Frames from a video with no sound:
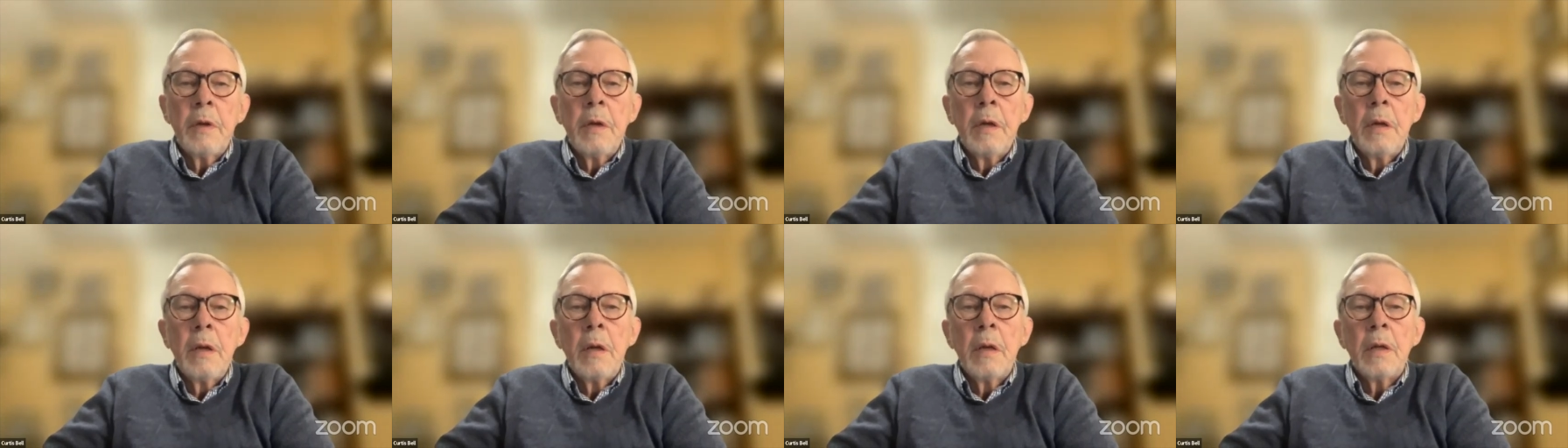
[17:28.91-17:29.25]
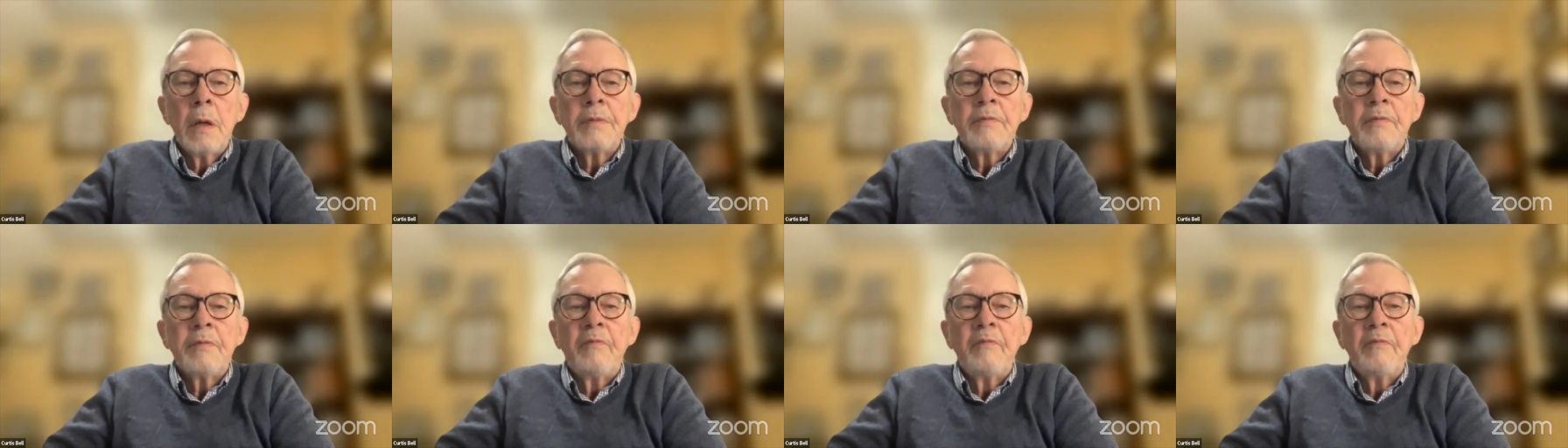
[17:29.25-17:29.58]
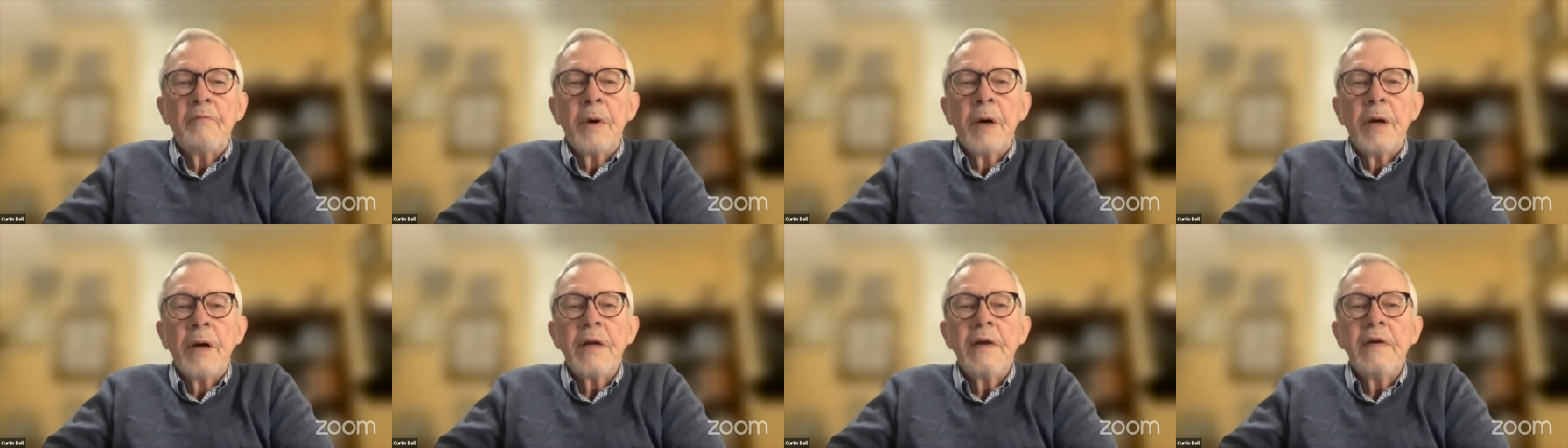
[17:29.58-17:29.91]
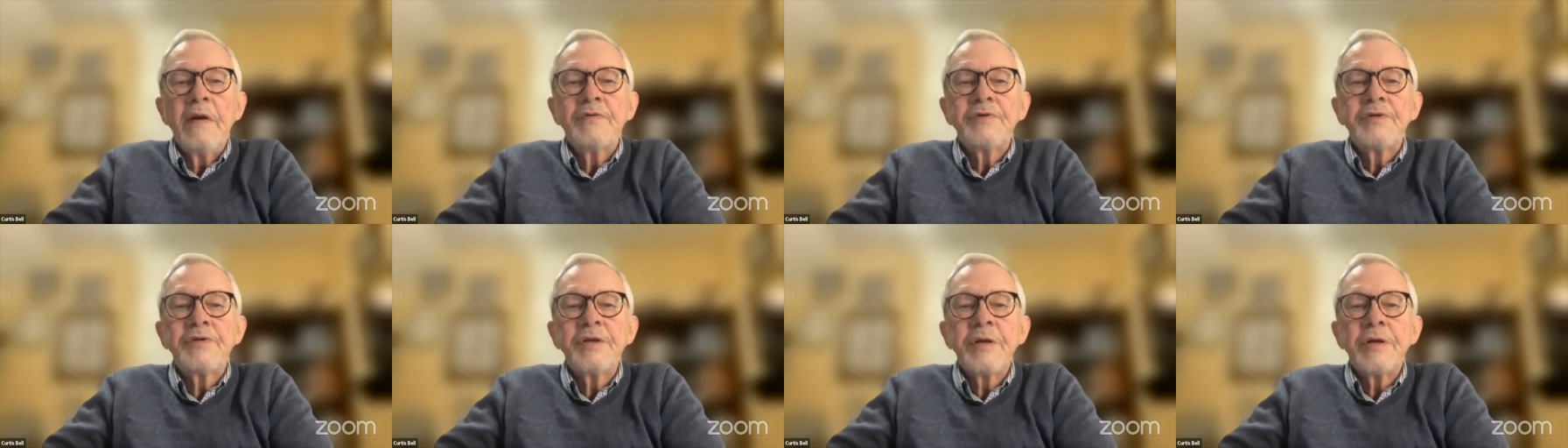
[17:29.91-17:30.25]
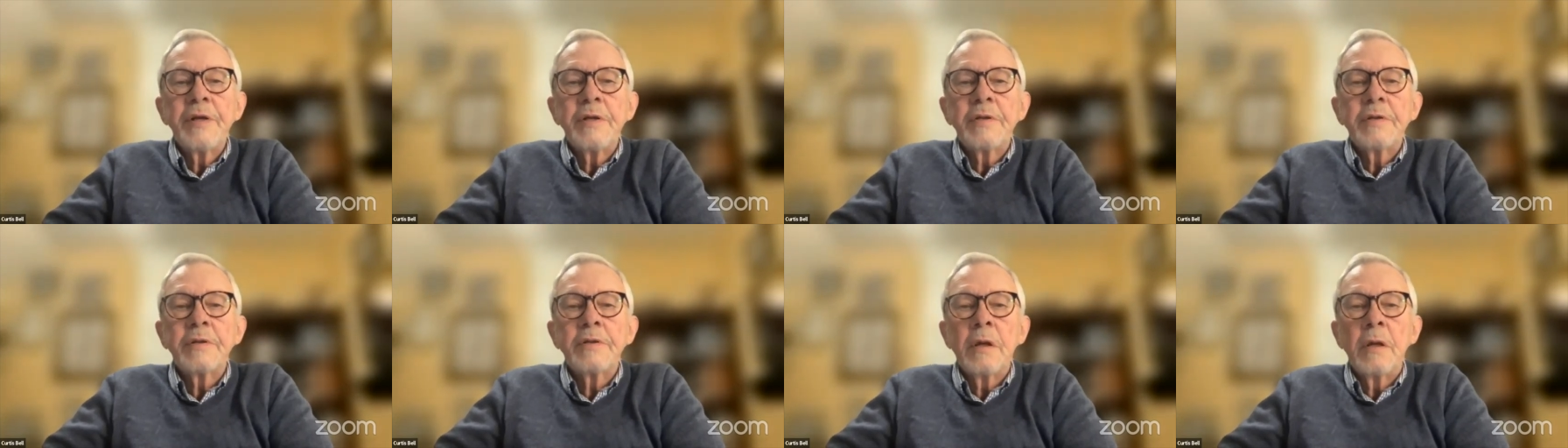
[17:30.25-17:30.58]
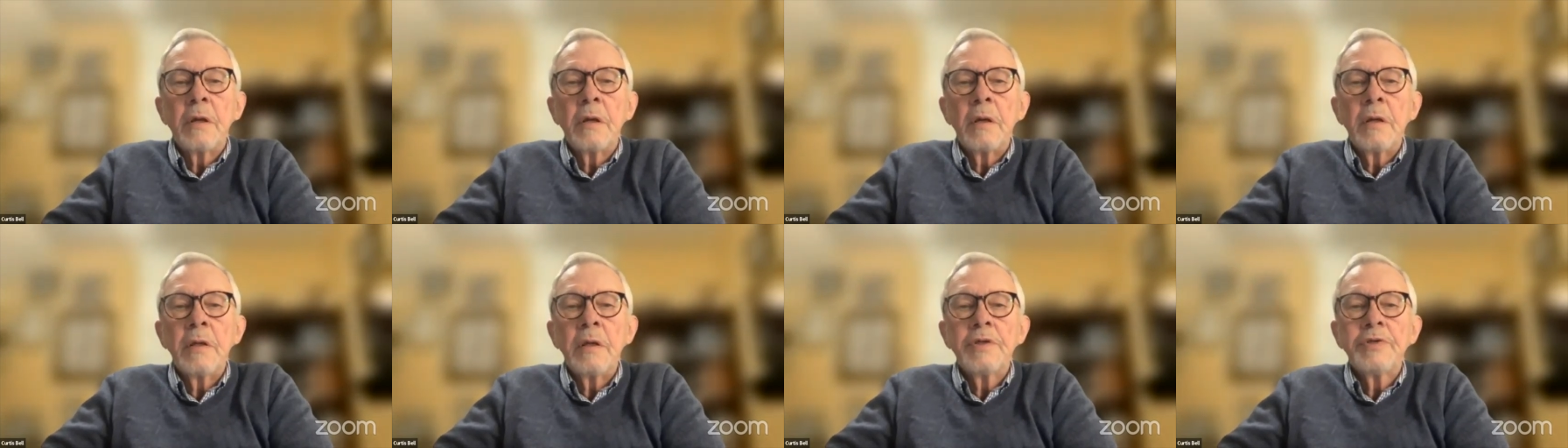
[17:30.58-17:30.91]
uh, believes that
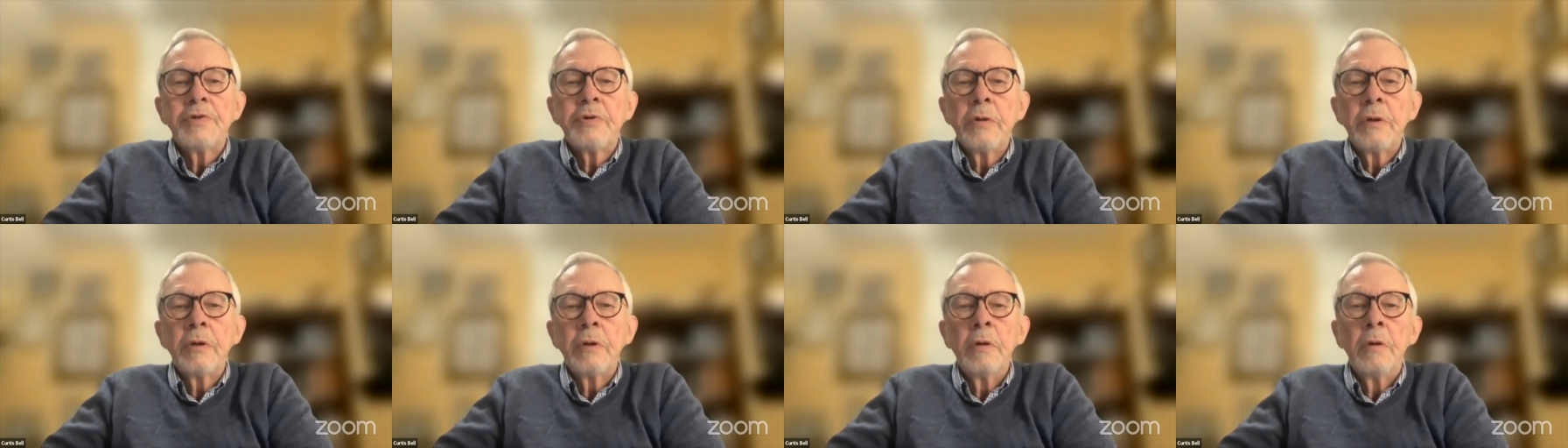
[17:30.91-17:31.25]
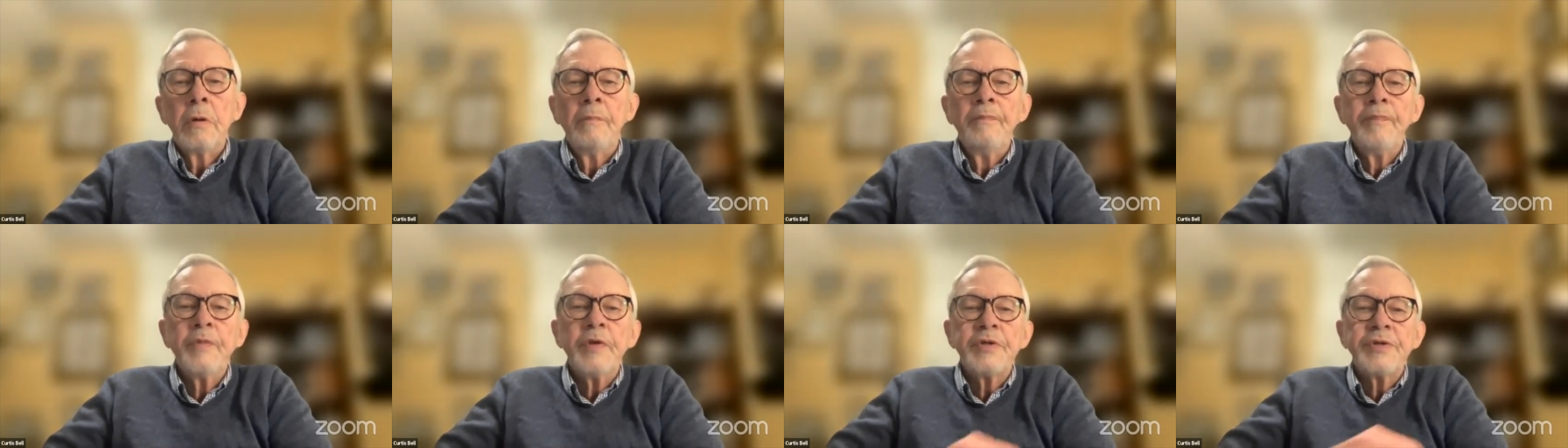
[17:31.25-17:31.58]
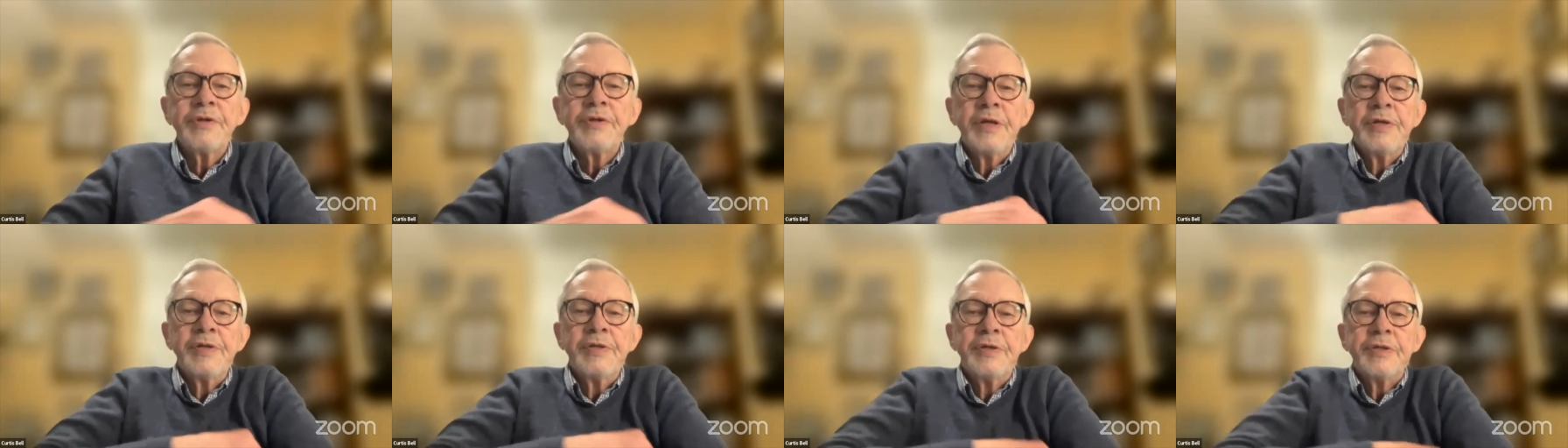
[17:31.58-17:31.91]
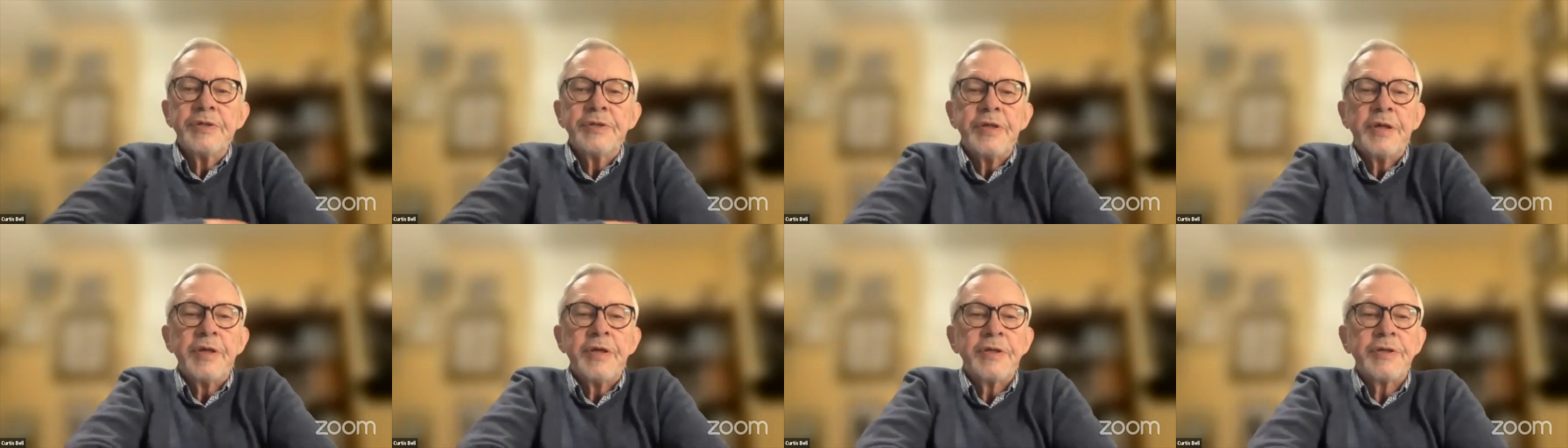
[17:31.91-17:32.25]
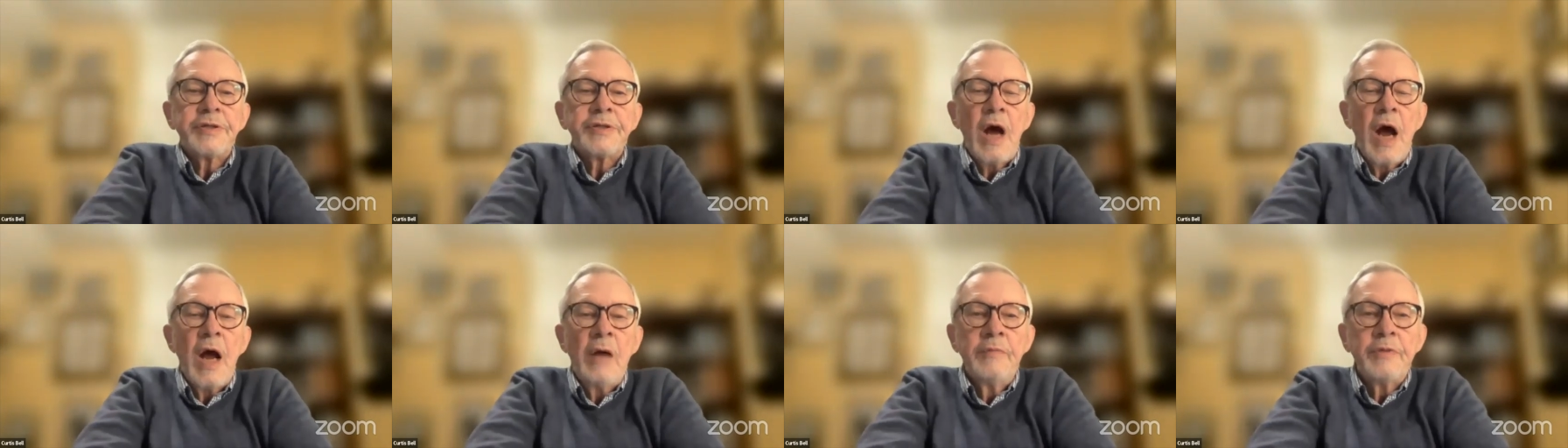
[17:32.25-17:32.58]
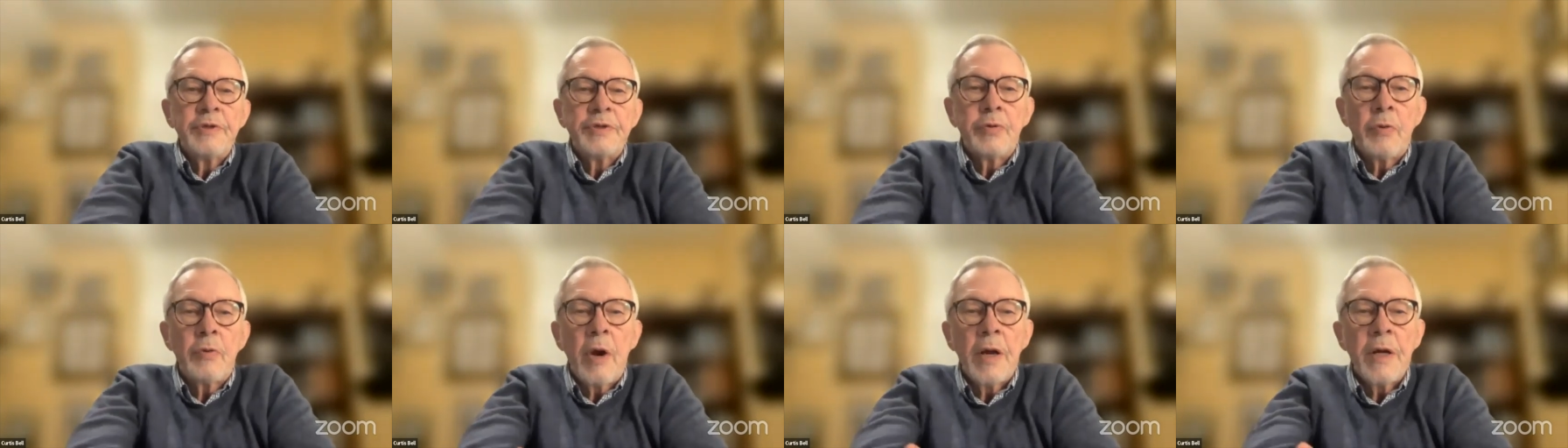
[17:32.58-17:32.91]
uh, Israel senses that the time
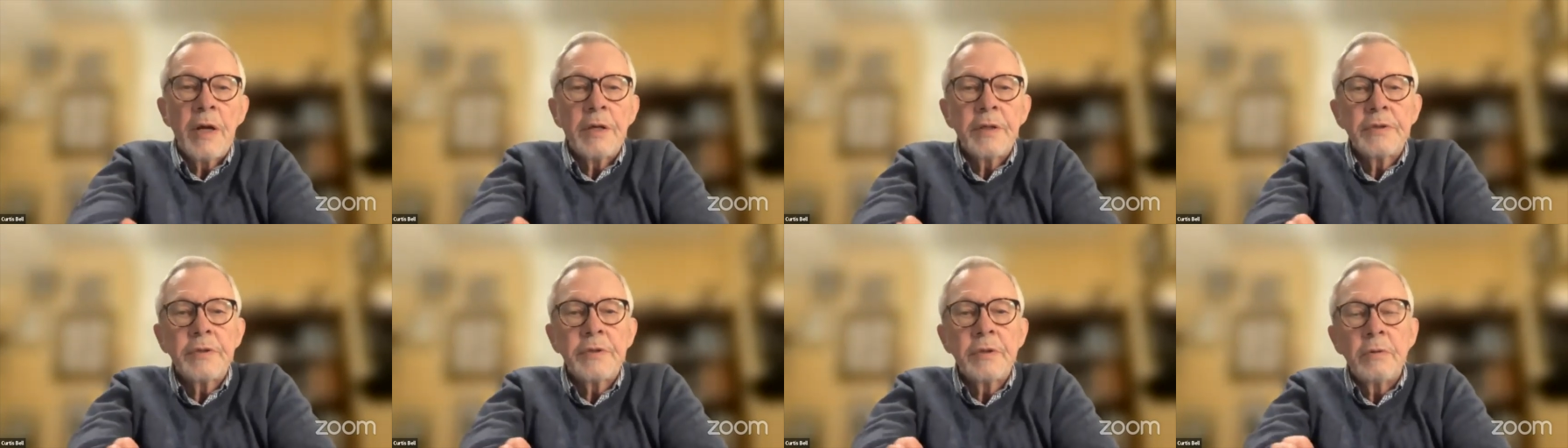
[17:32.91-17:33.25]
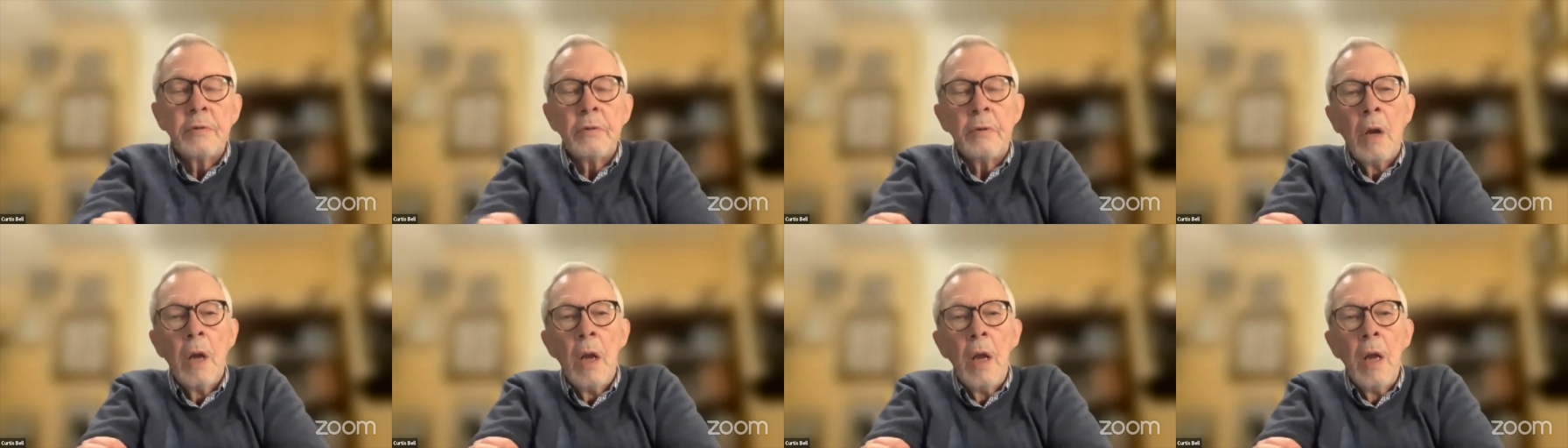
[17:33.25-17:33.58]
is right to